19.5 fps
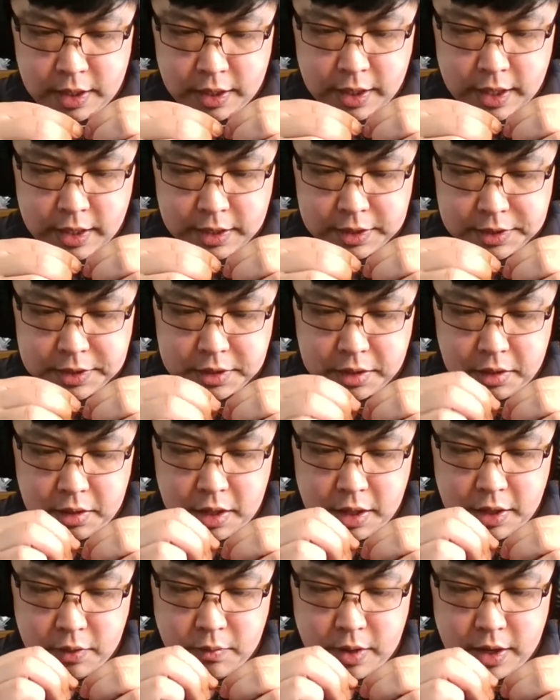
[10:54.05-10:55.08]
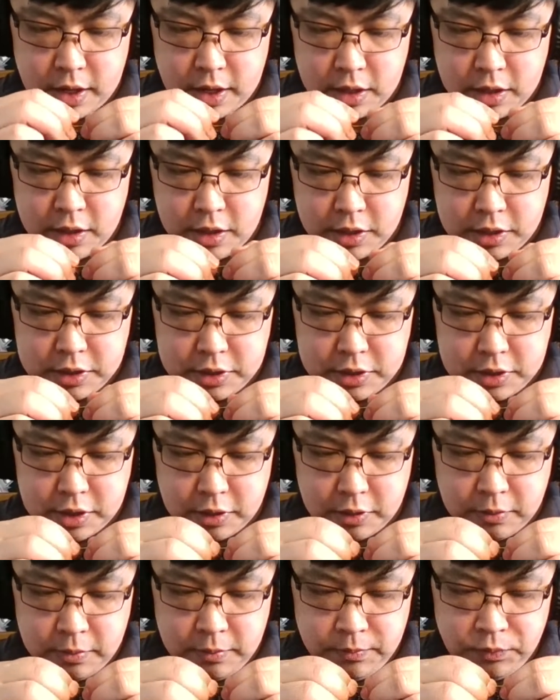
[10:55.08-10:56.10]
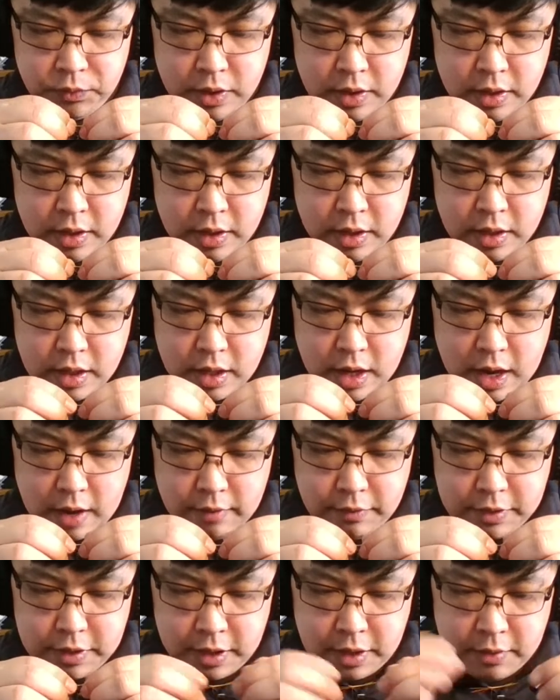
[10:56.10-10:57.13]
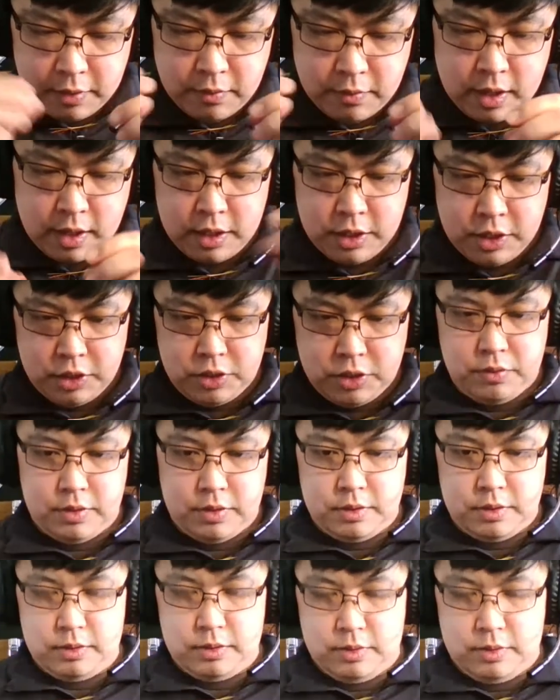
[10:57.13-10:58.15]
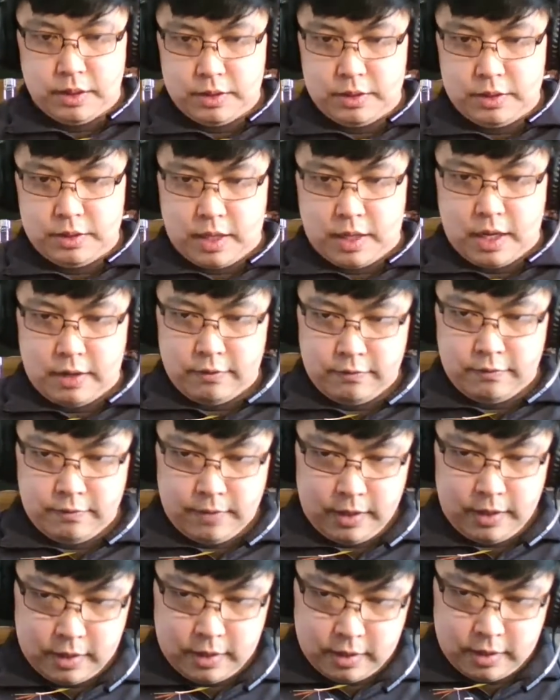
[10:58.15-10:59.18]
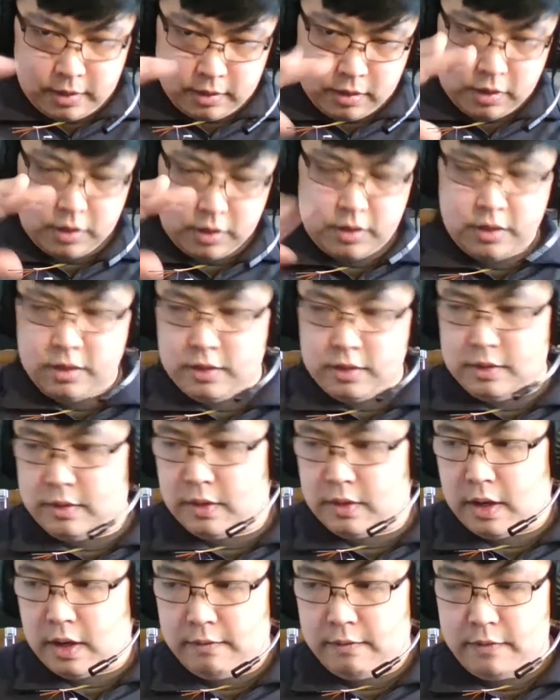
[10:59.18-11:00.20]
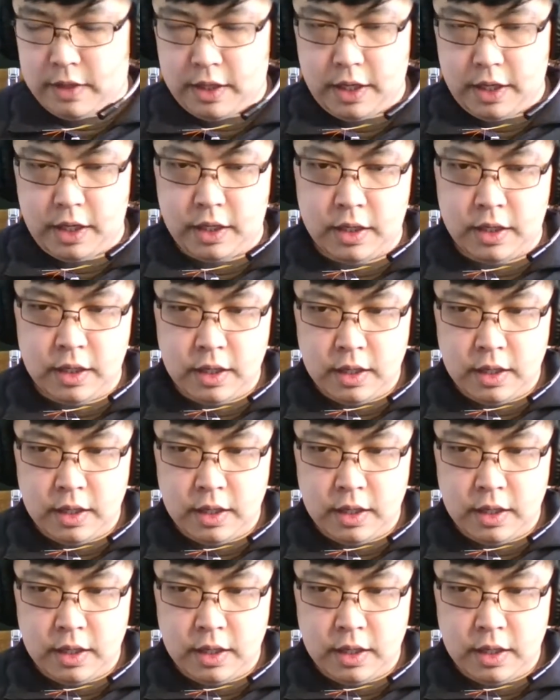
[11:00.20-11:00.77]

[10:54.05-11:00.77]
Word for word: Again, this is a light wire hook, so everything I want to do is kind of make it look very,